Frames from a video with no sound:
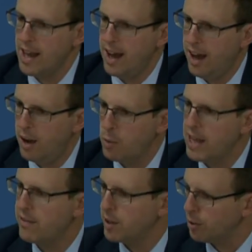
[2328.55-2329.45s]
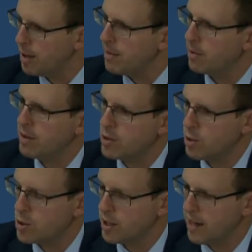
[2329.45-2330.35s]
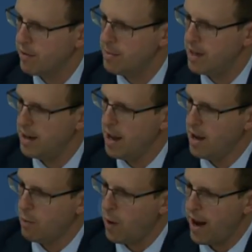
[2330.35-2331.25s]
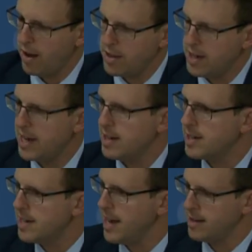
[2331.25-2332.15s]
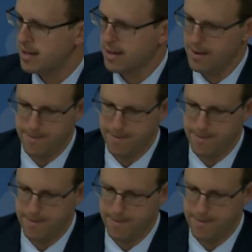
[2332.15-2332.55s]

Uh, we have an agreement with the Georgian government where the United States